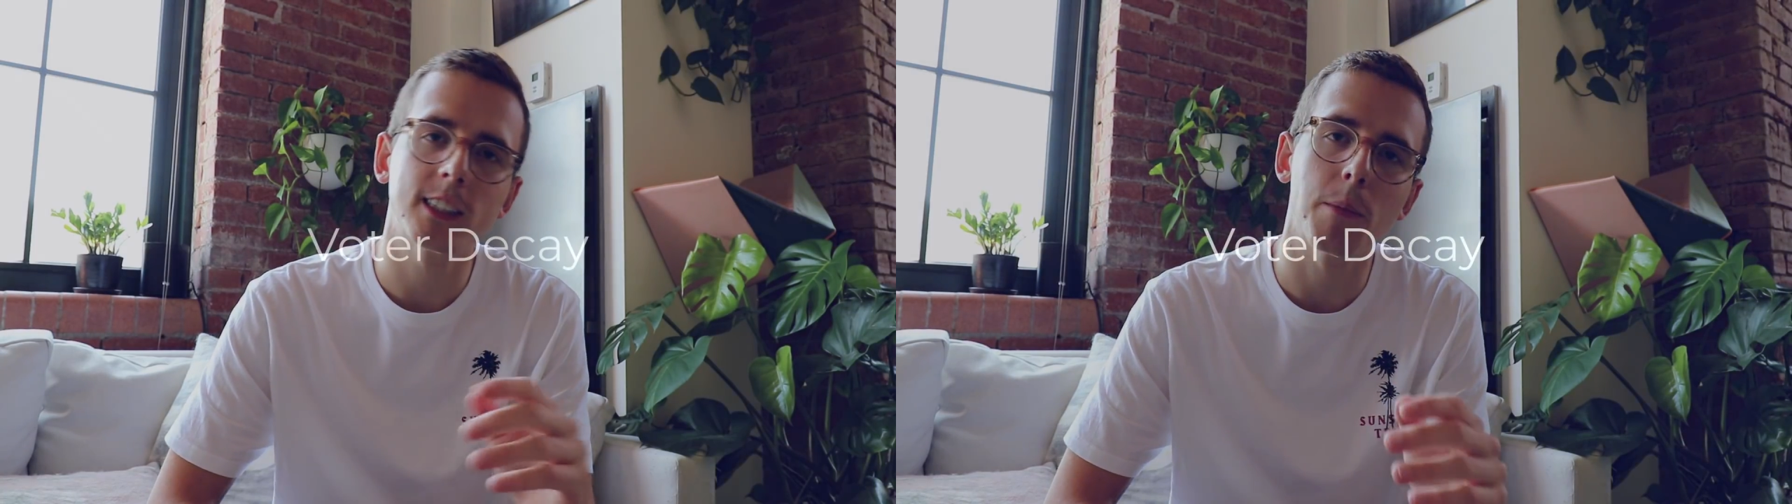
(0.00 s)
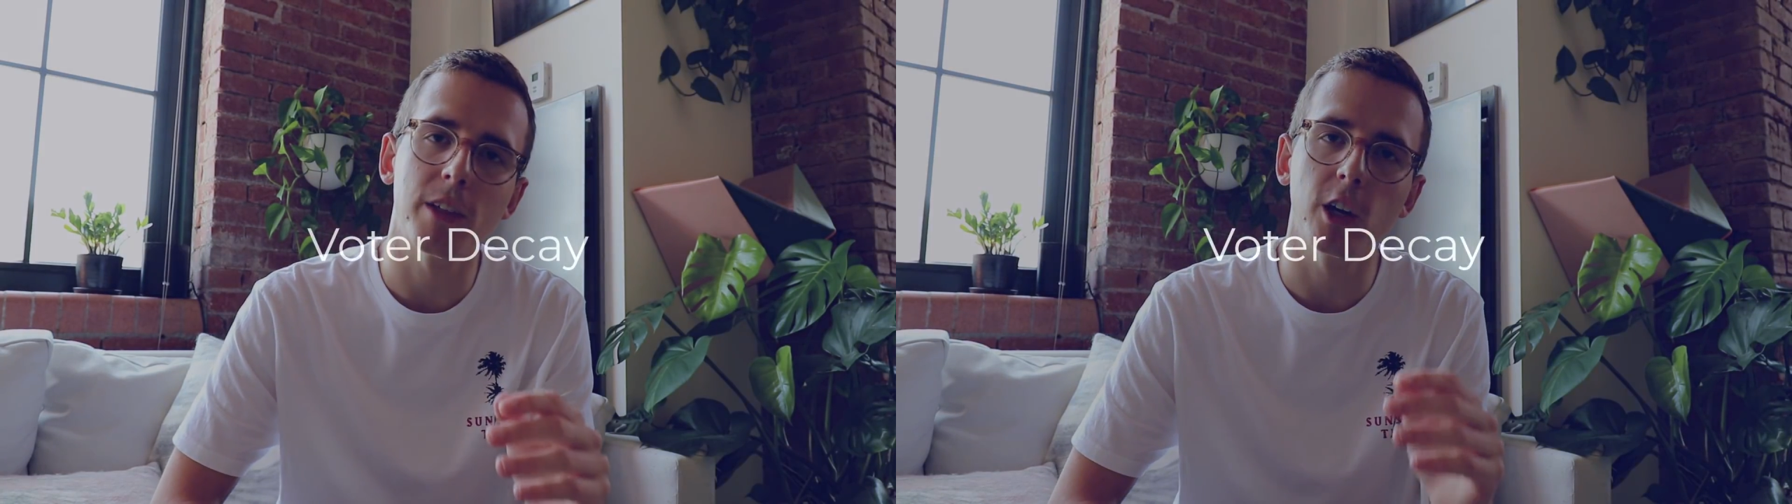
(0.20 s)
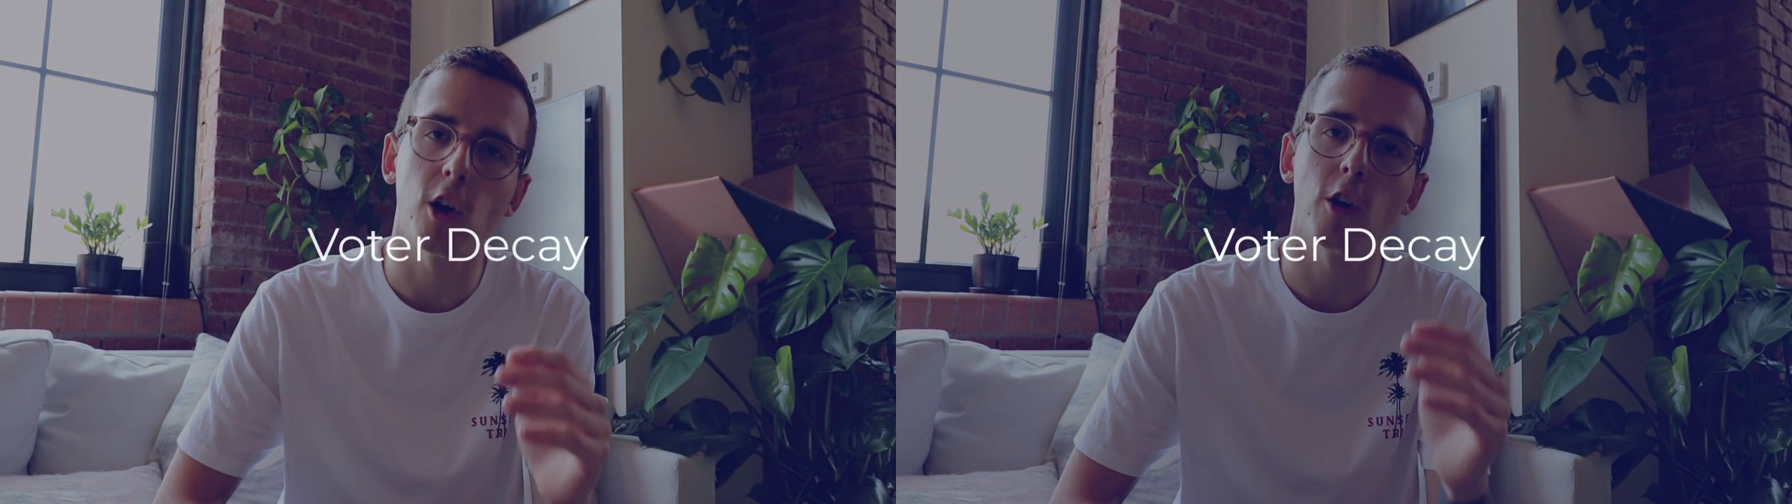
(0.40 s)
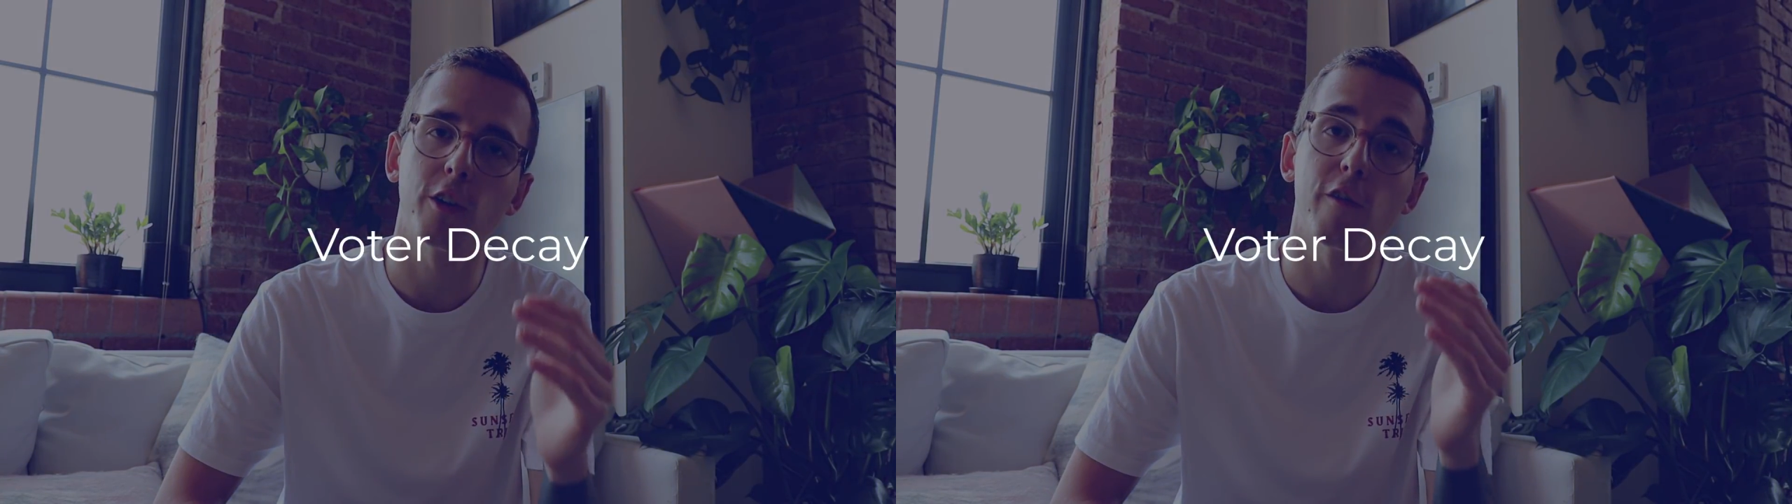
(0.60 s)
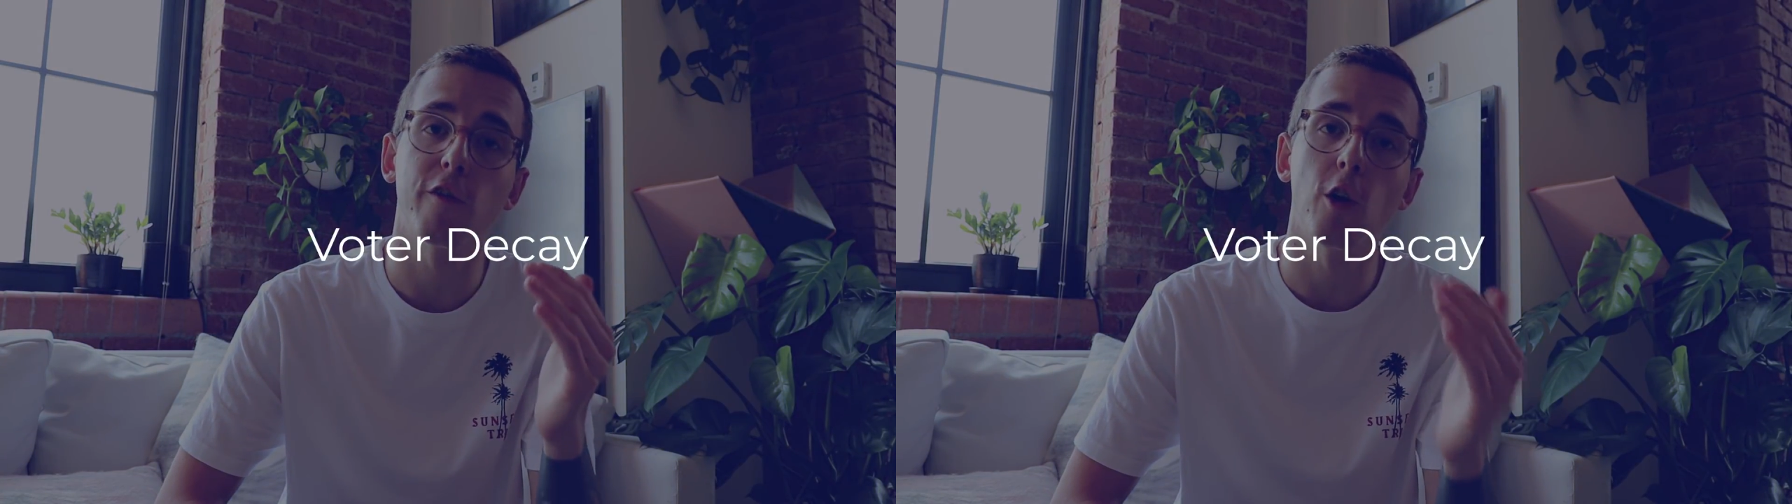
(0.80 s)
something
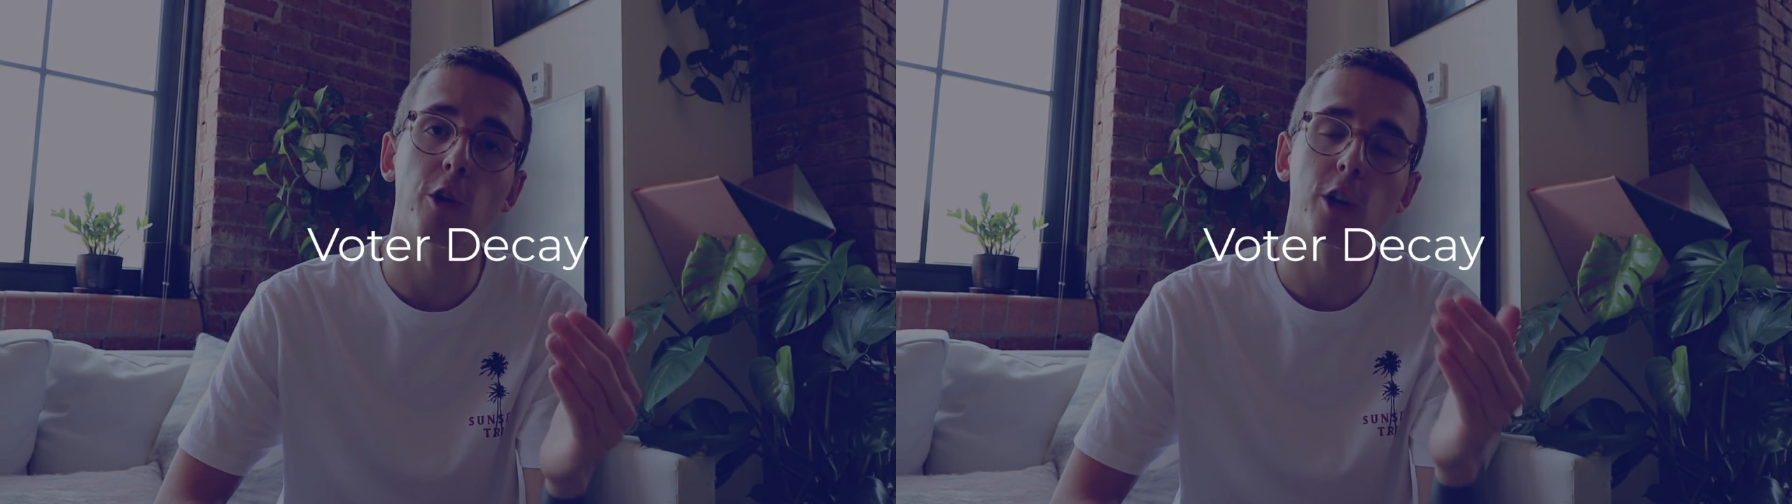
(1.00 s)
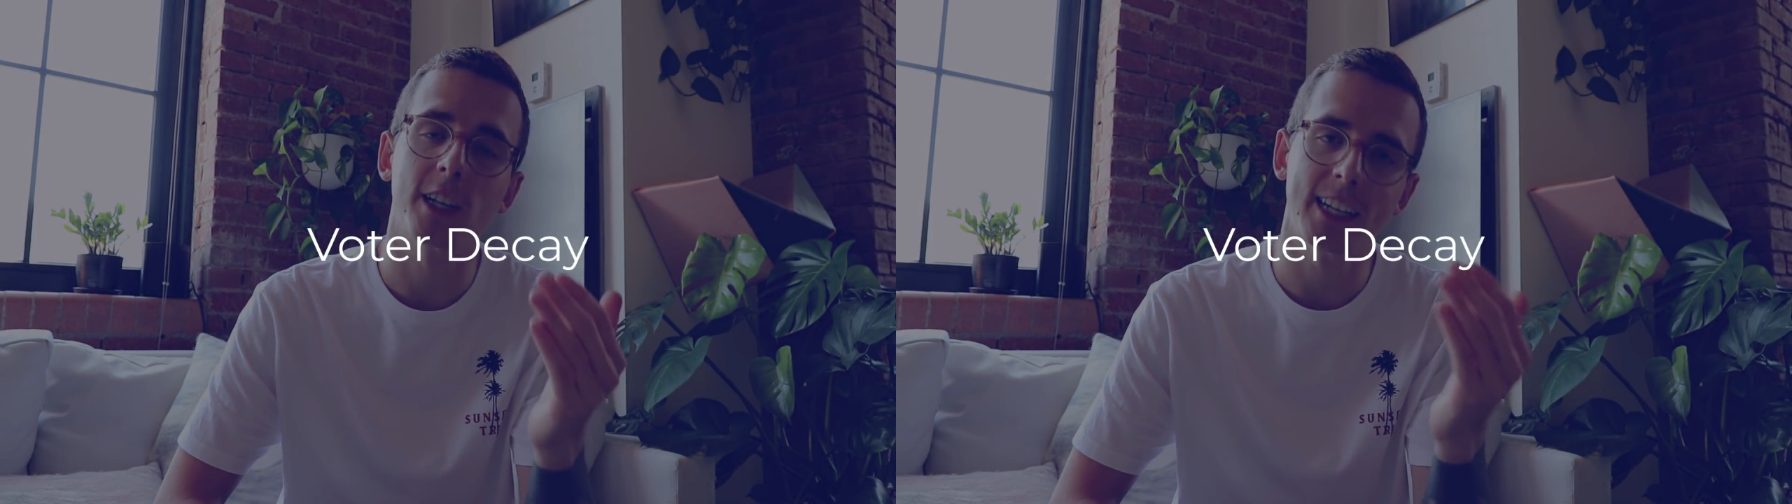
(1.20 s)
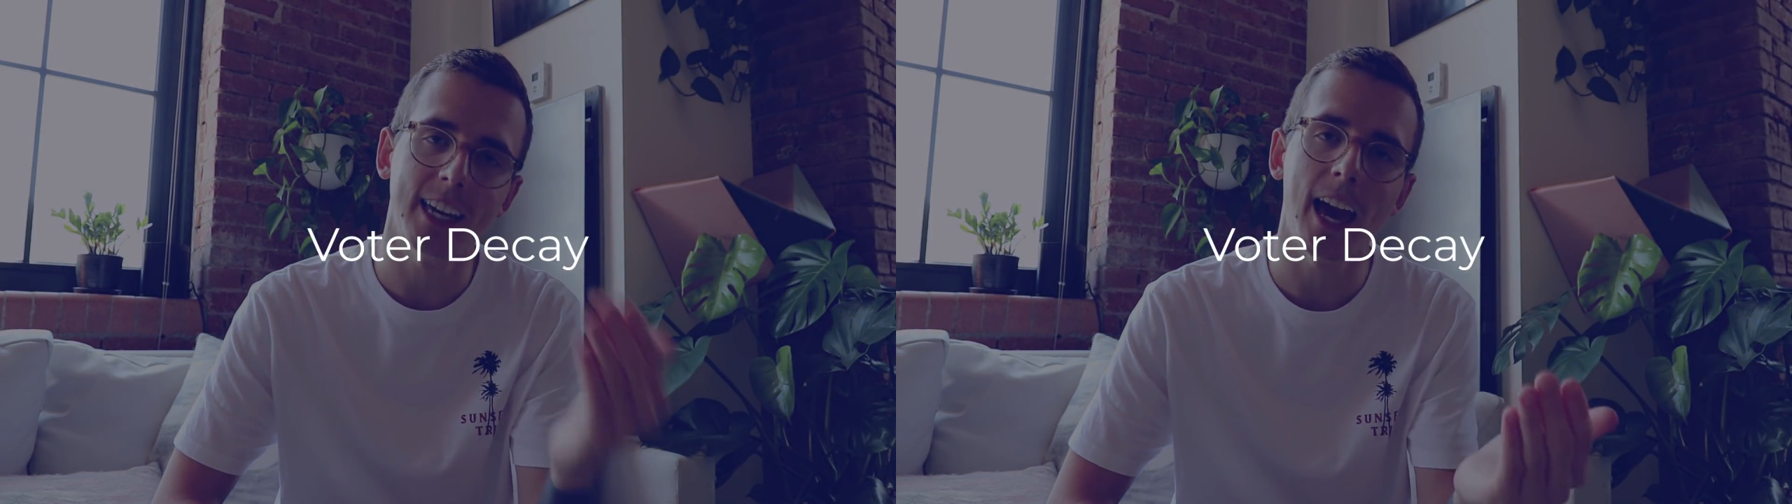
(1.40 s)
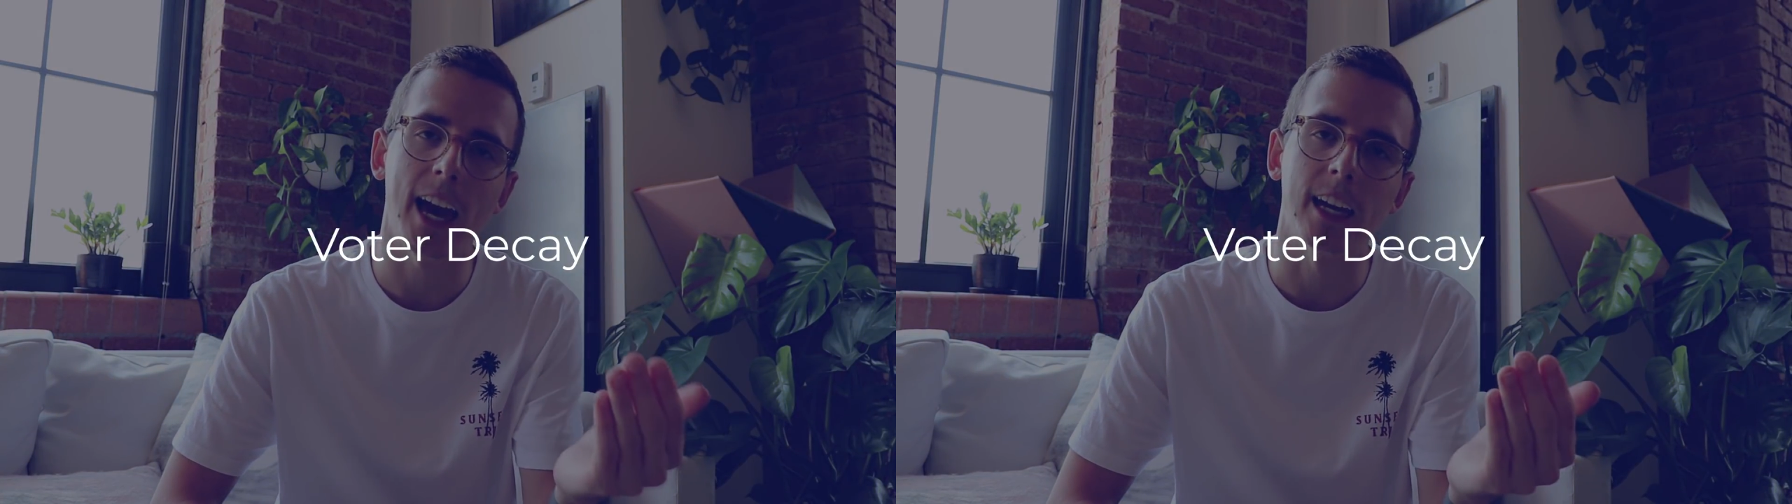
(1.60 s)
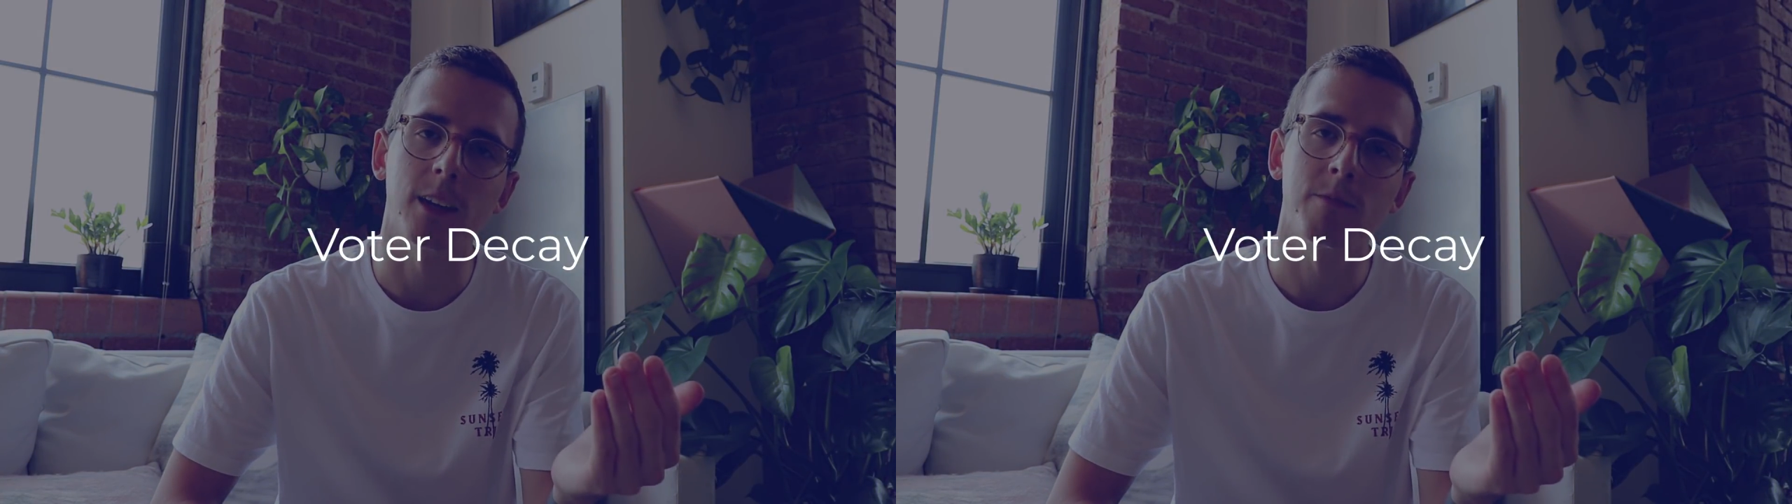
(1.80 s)
called voter
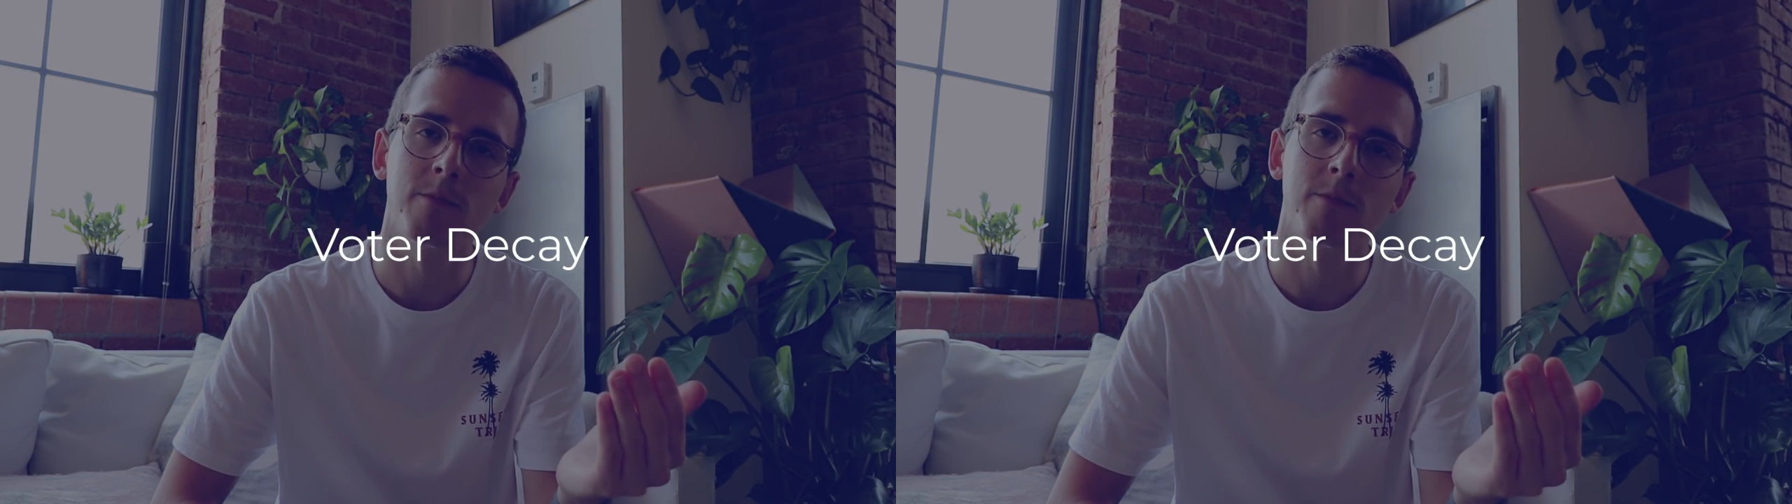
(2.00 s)
decay.